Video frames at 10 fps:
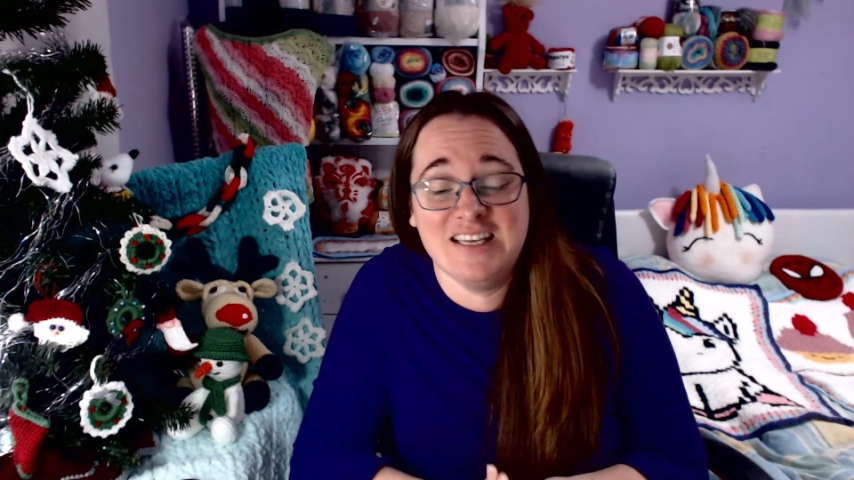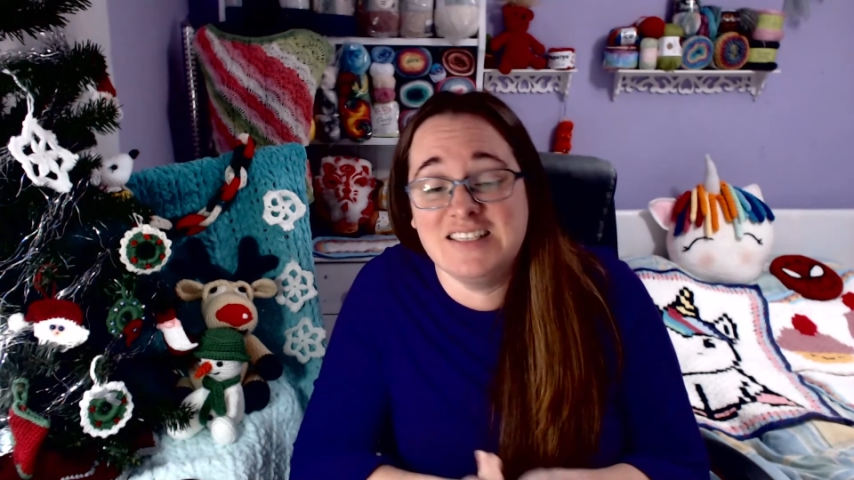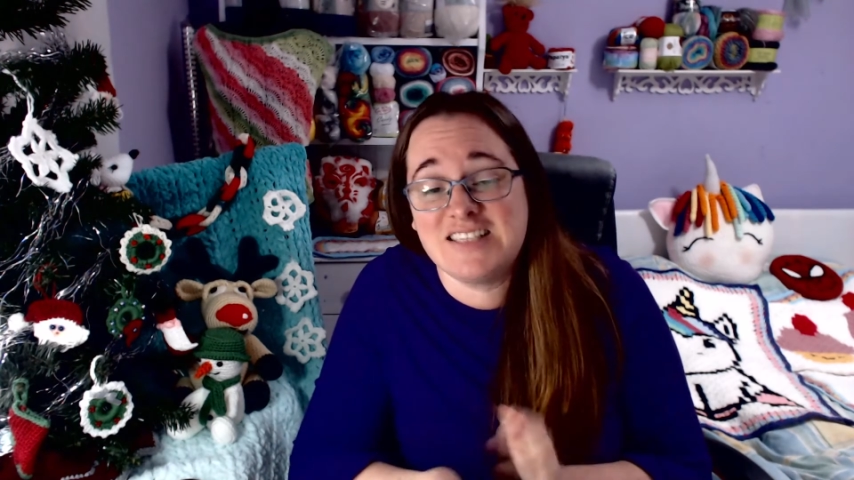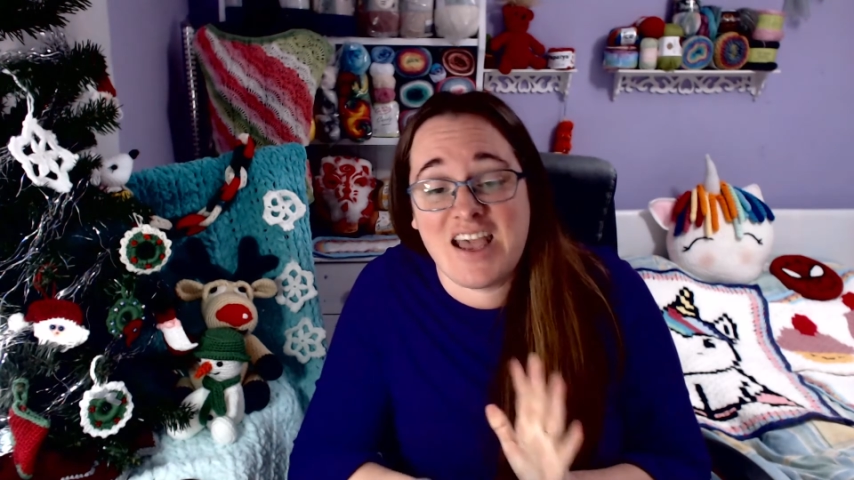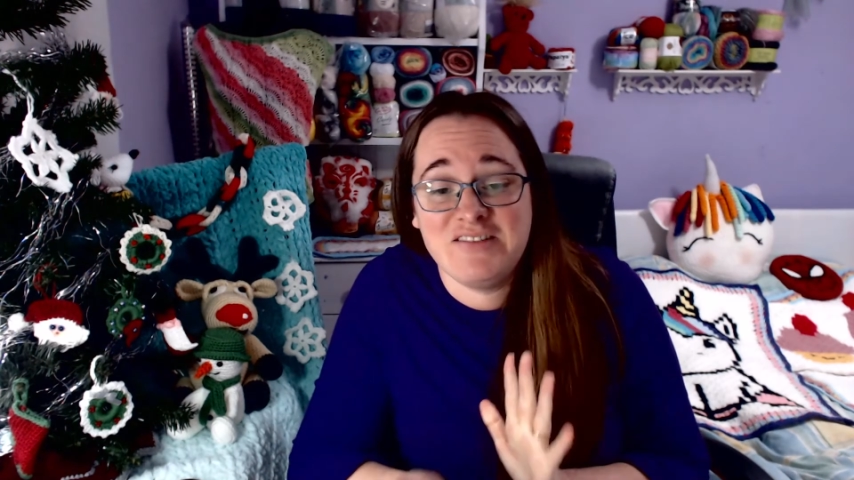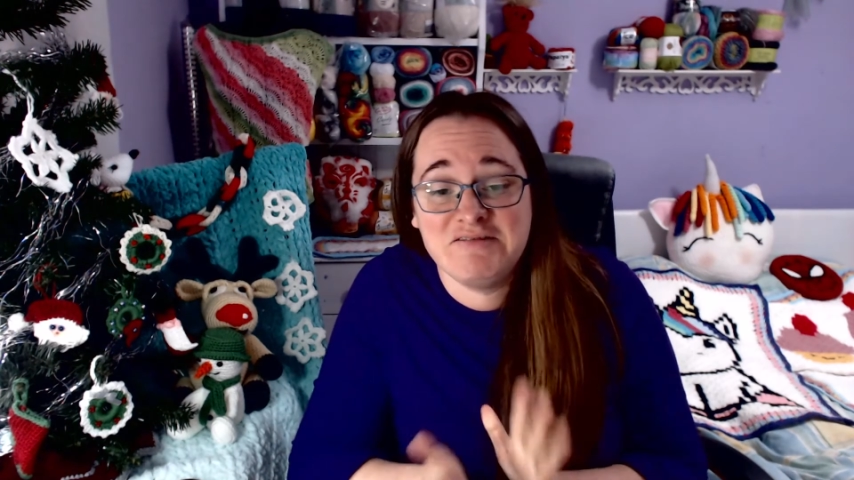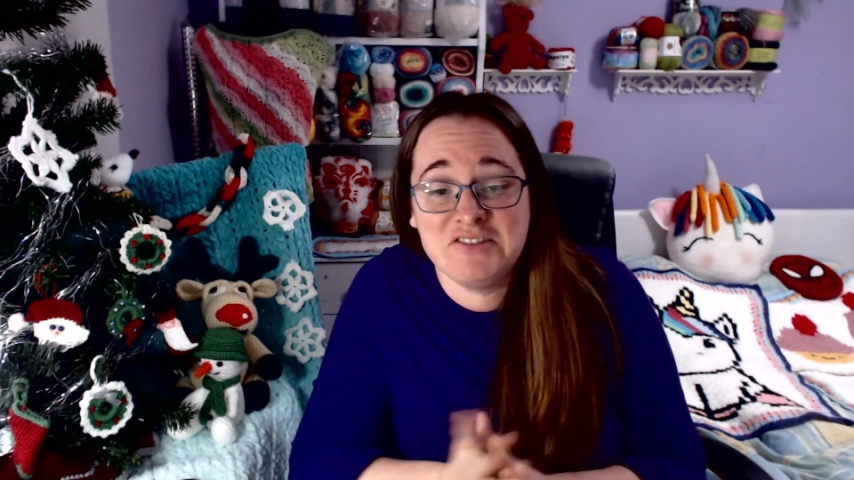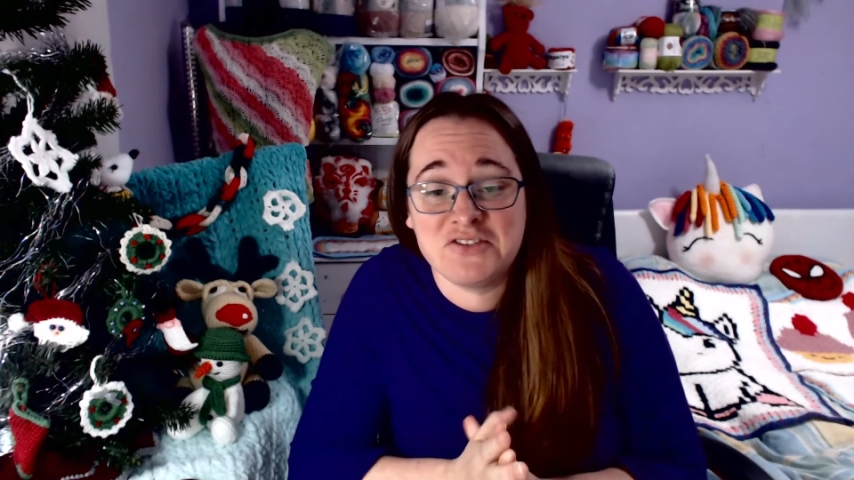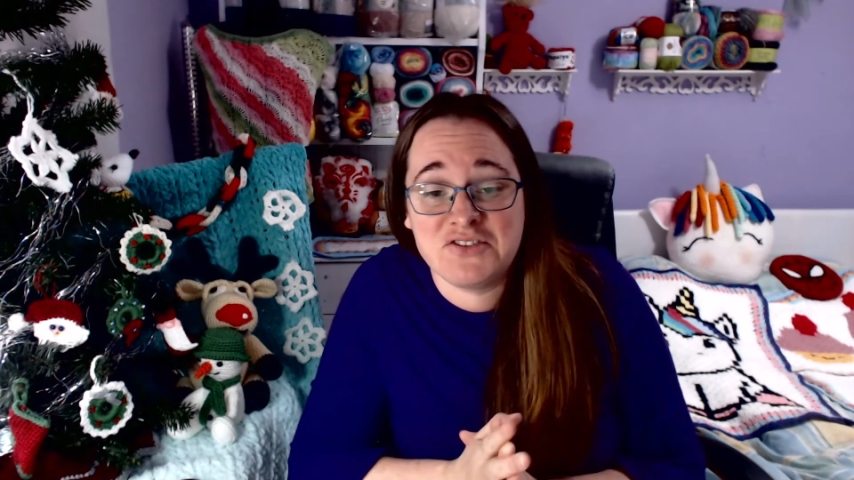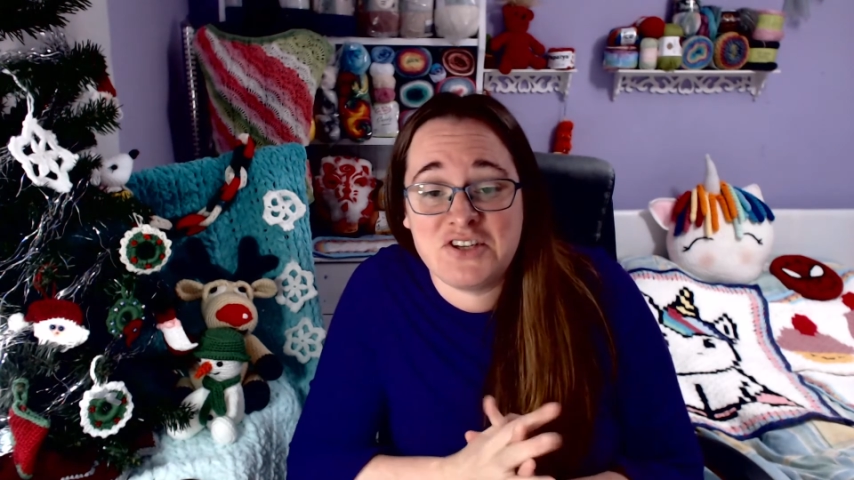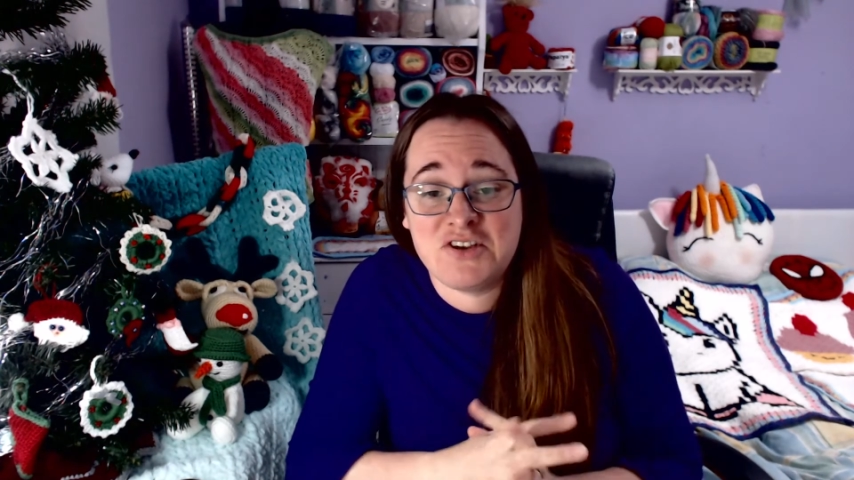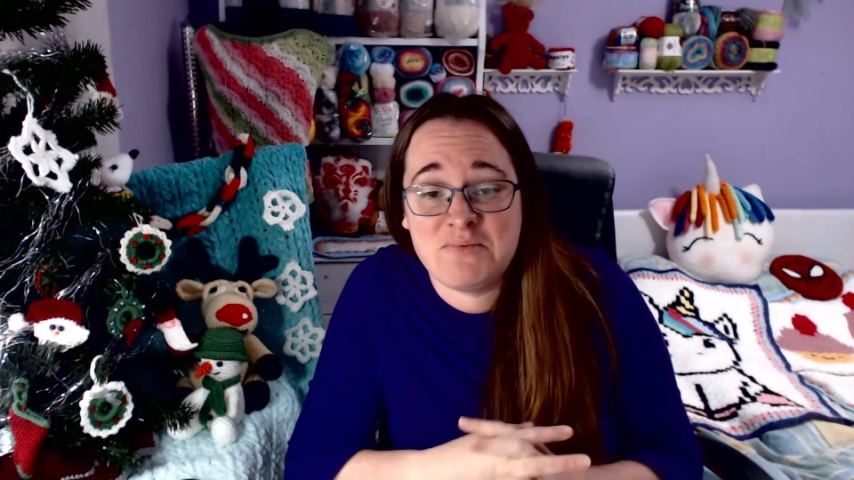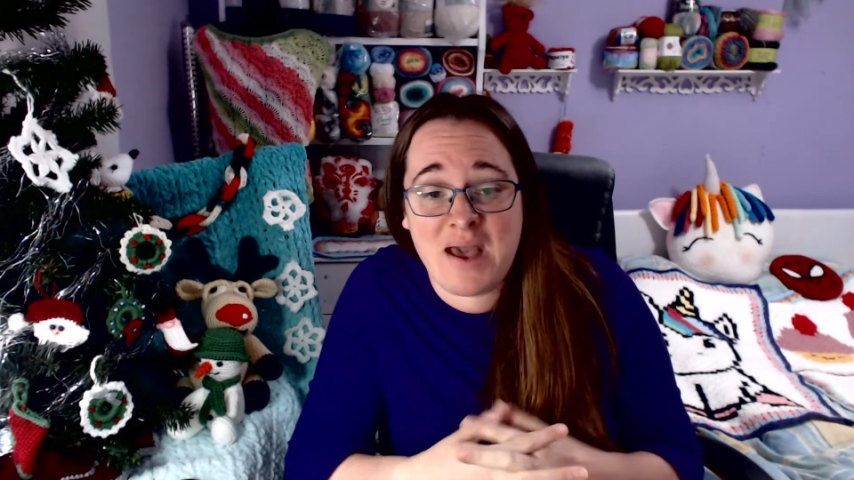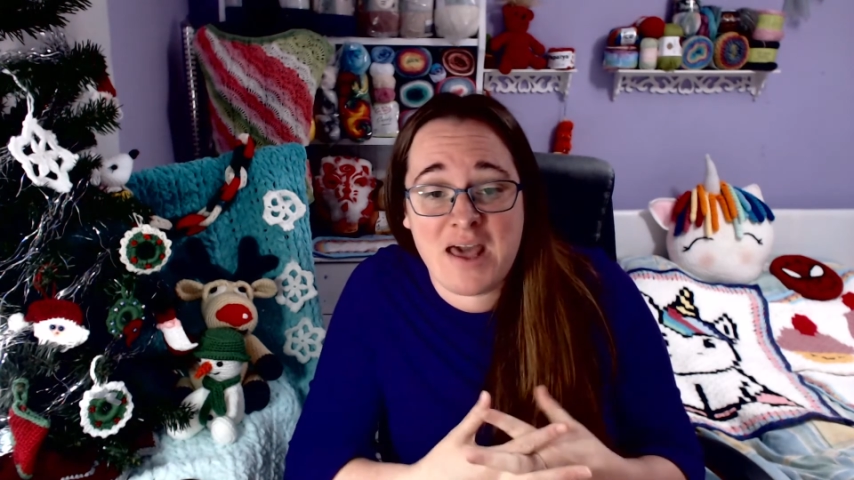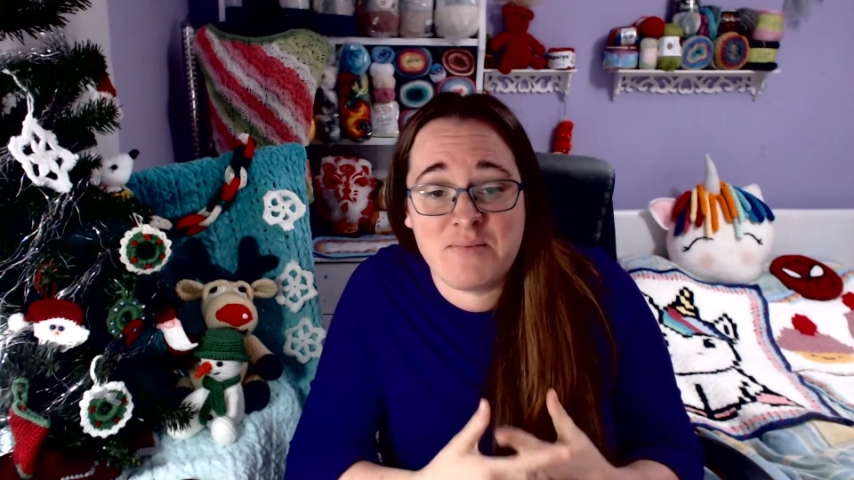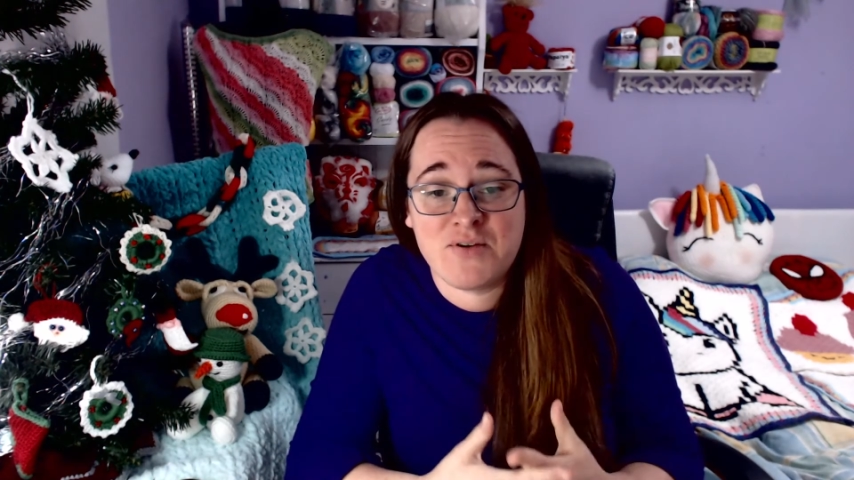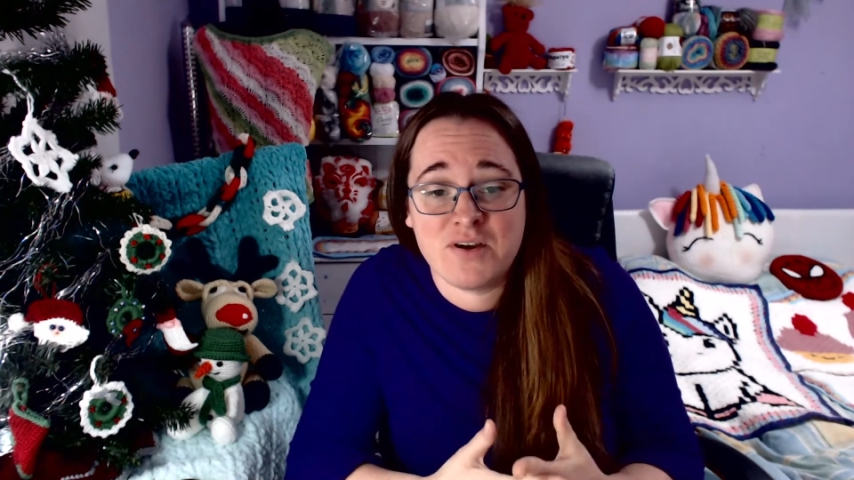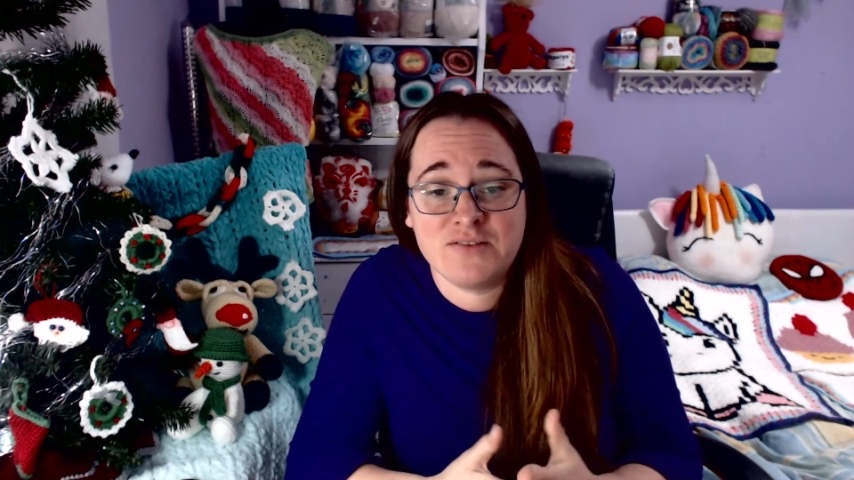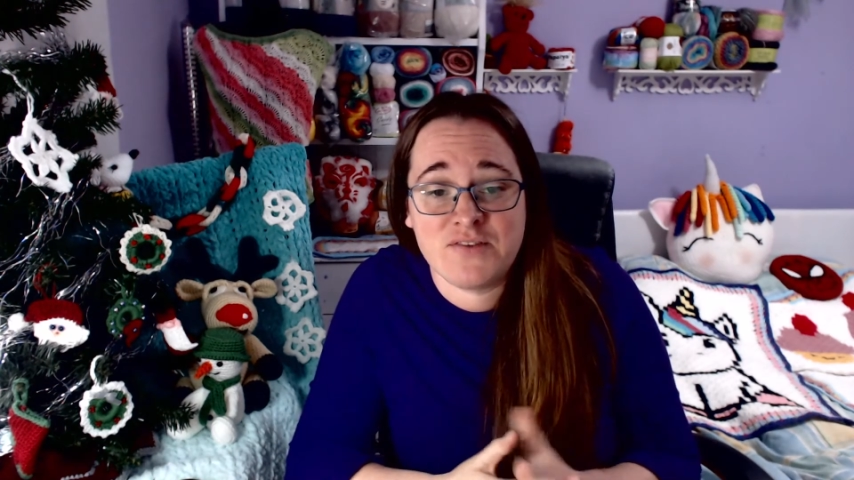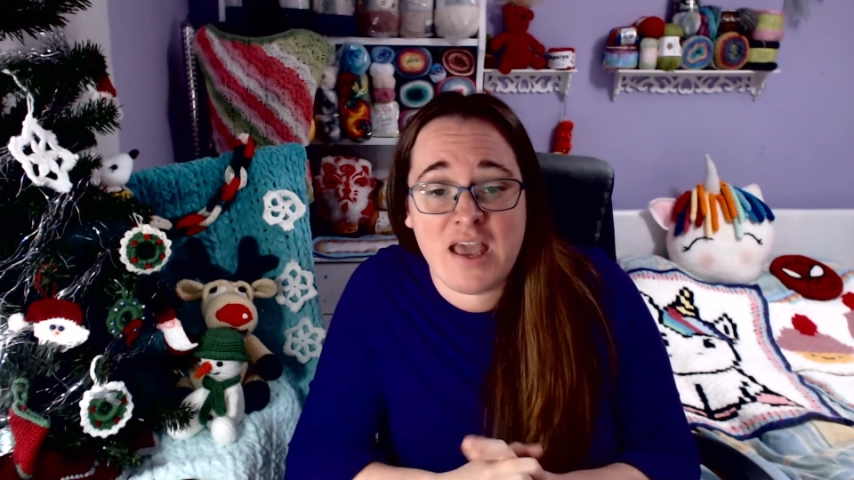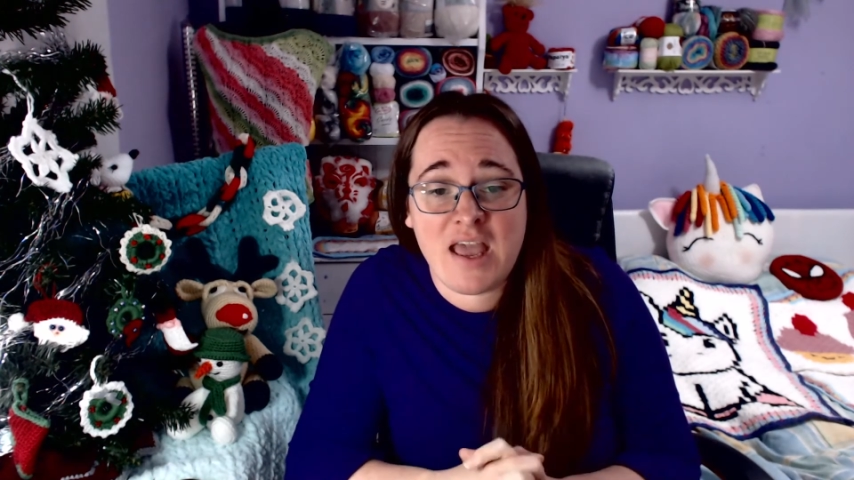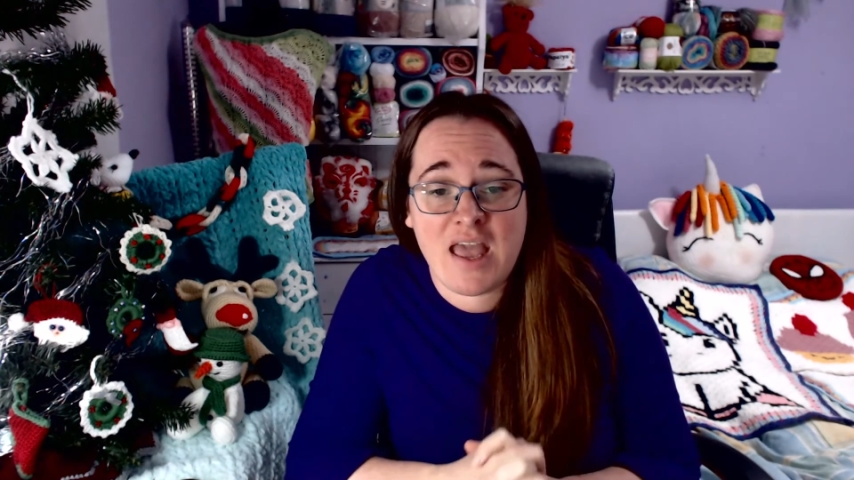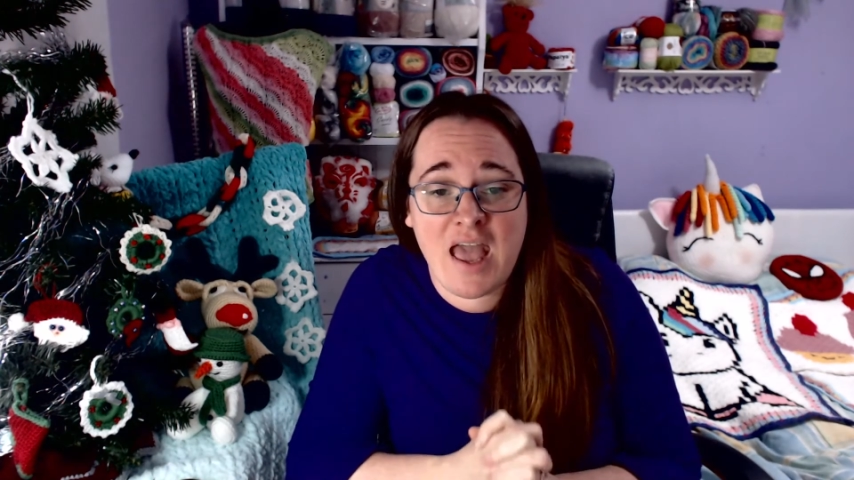so not too bad a price for that.